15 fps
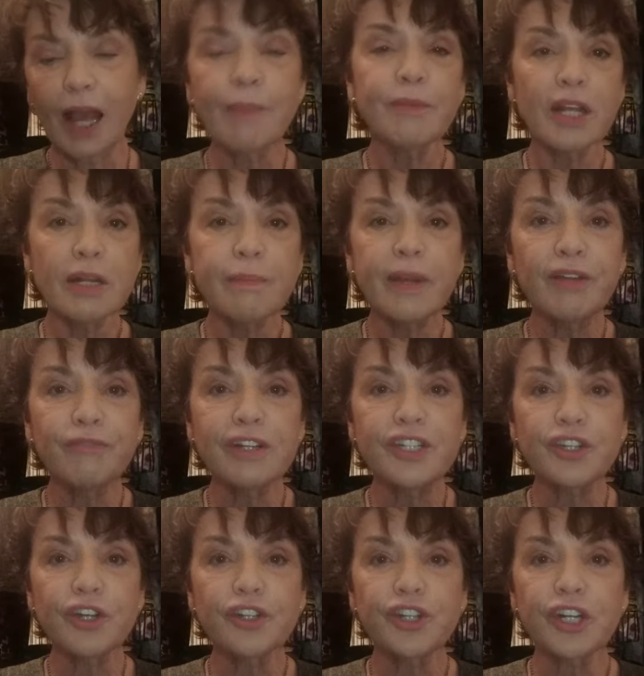I'm going to be
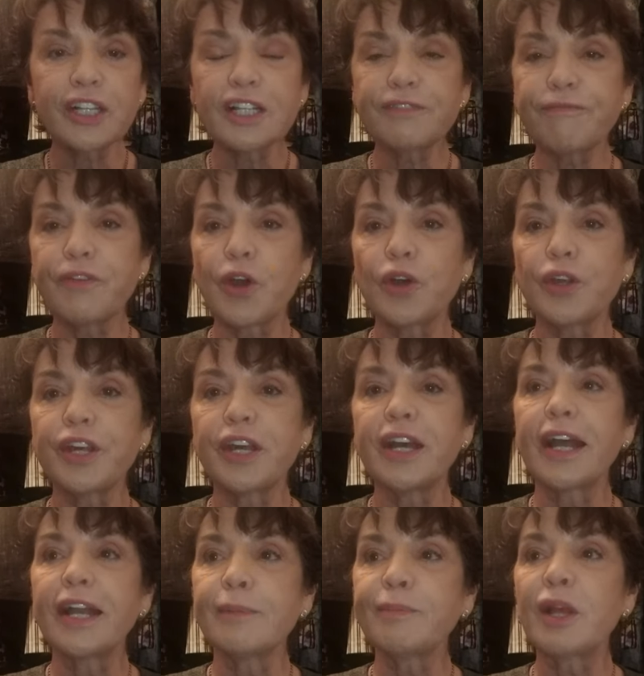researching this
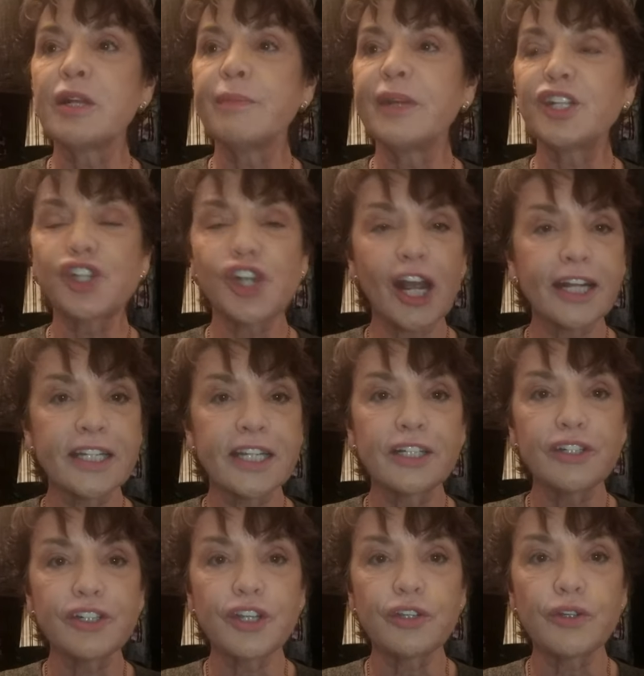further, and I'm going to be
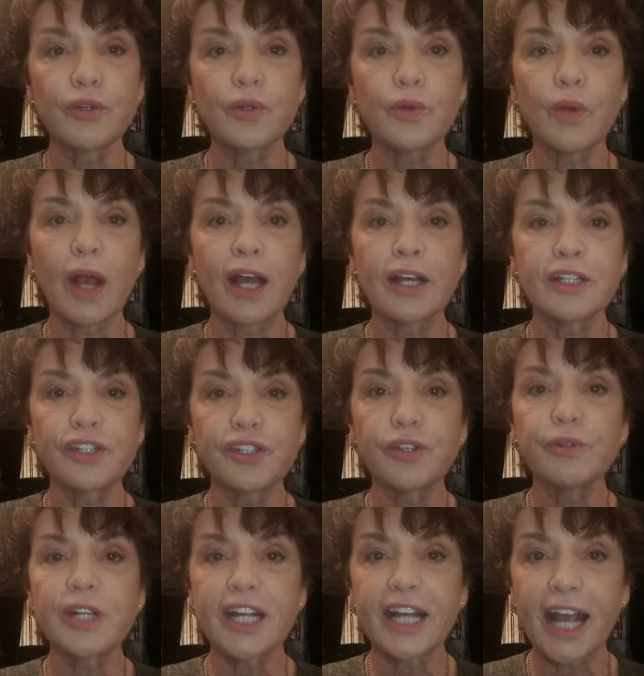chatting to
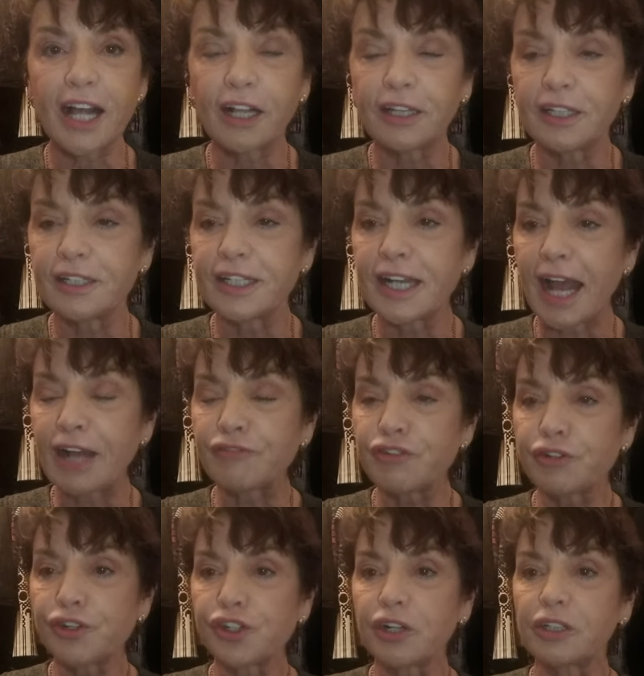Sue Dale and
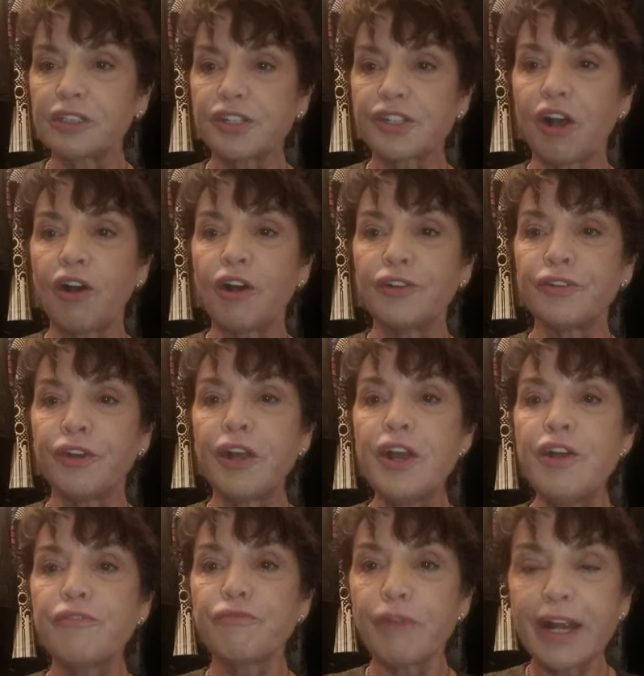Andrew Schultz on
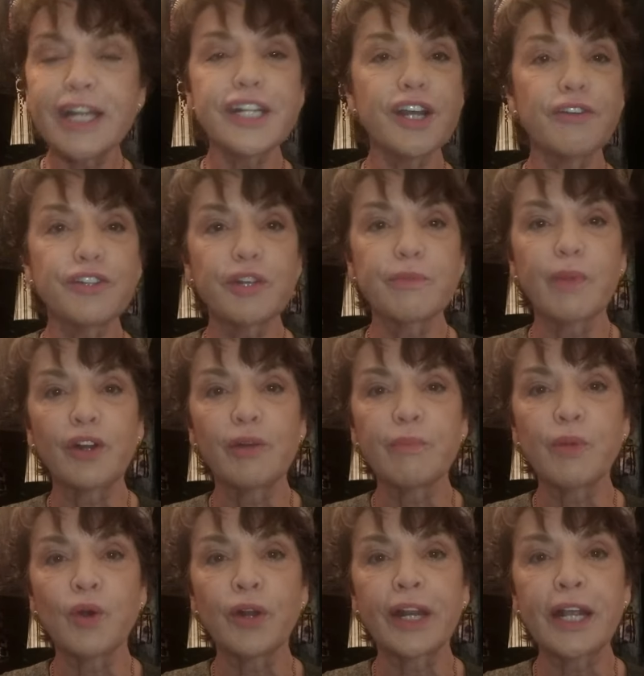radio tomorrow
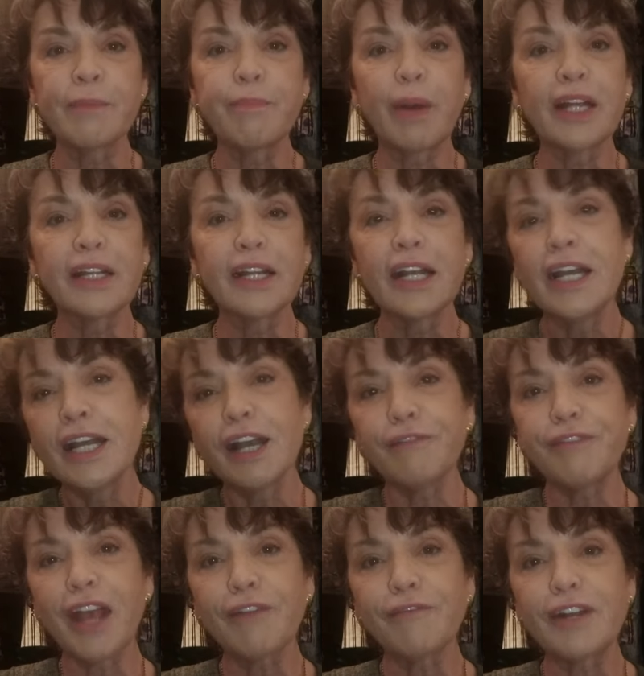morning. But
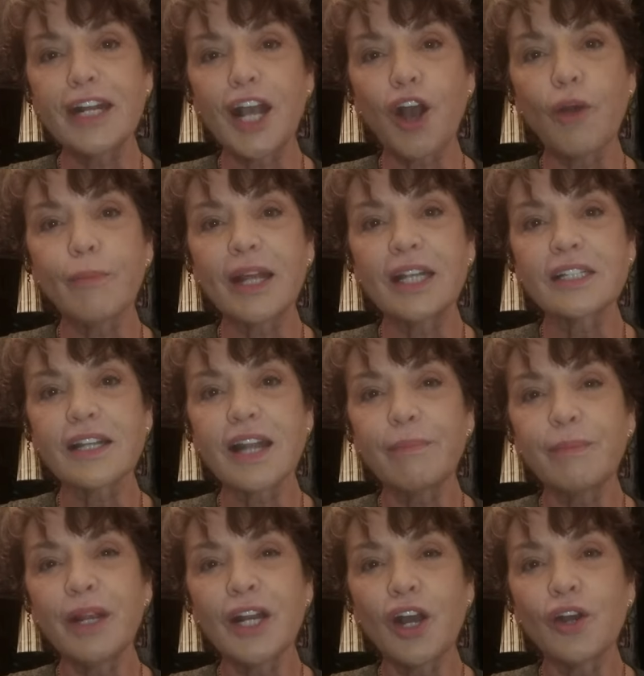if you have any comments,
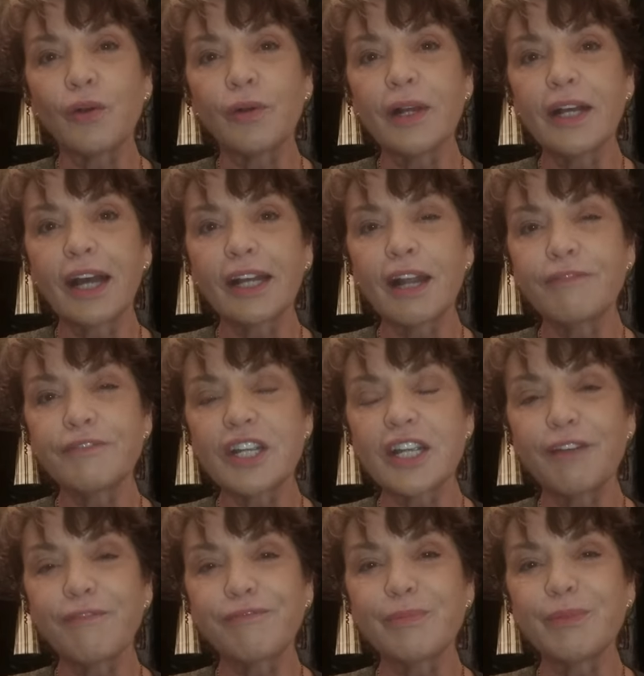let me know. I'd love to
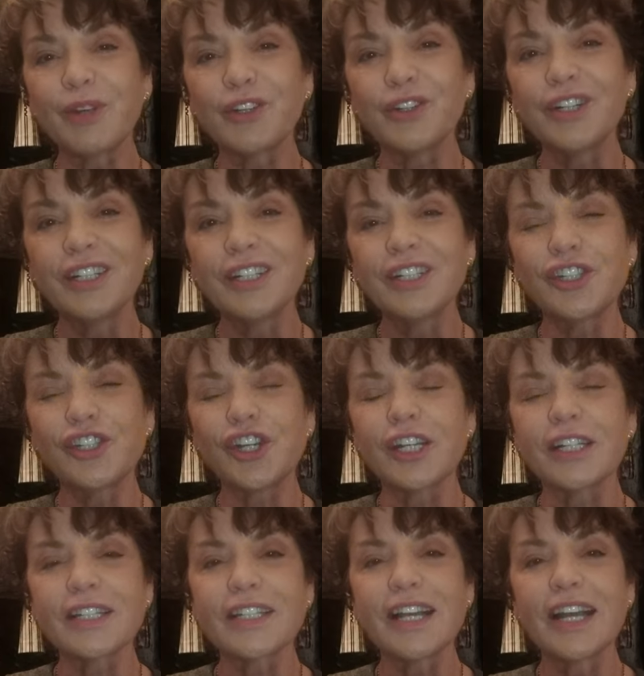hear from you.
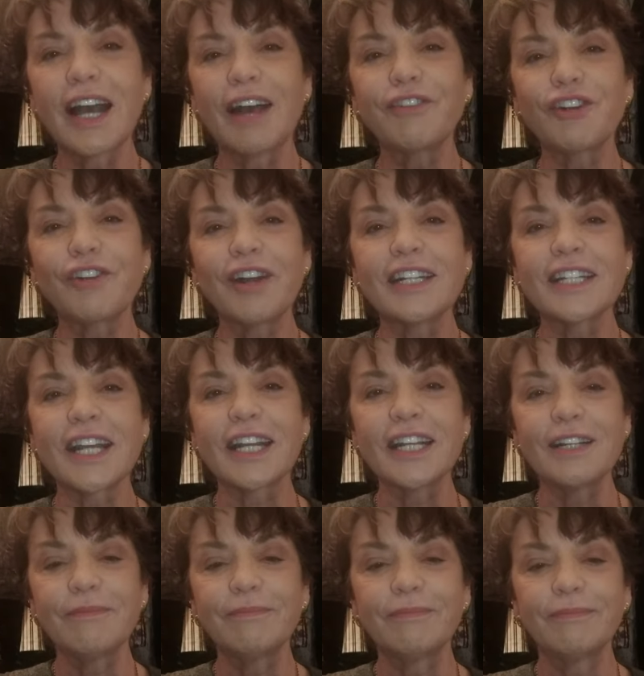Cheers. Have a great day.